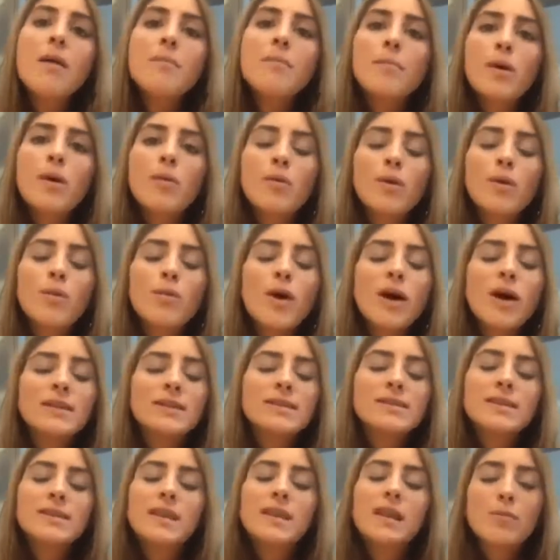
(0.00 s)
but we wanted
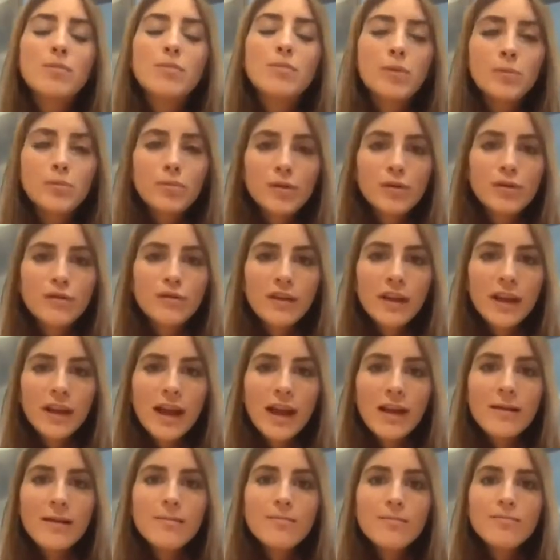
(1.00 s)
to keep improving
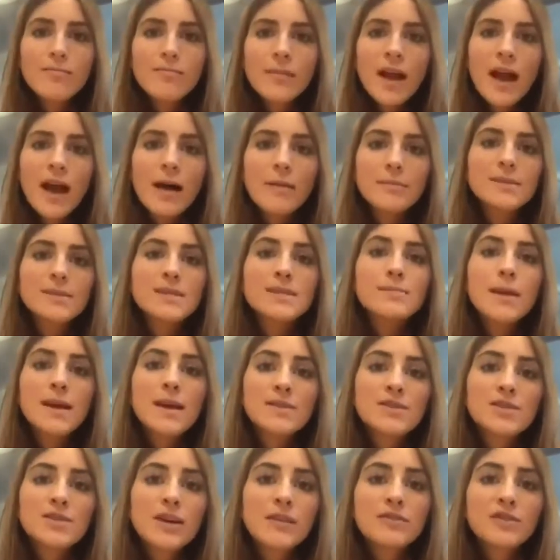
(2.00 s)
it
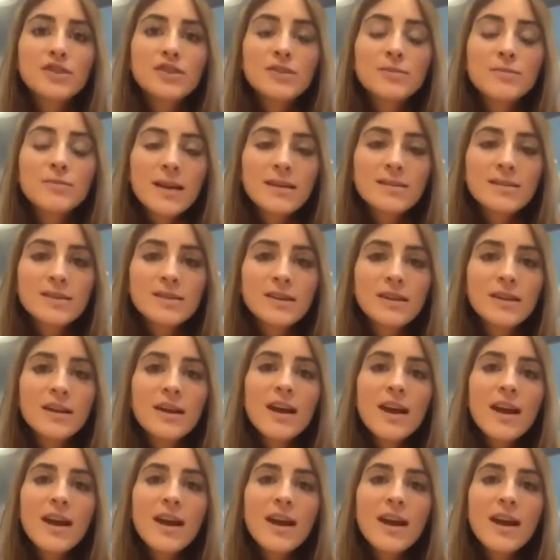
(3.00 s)
semester after semester.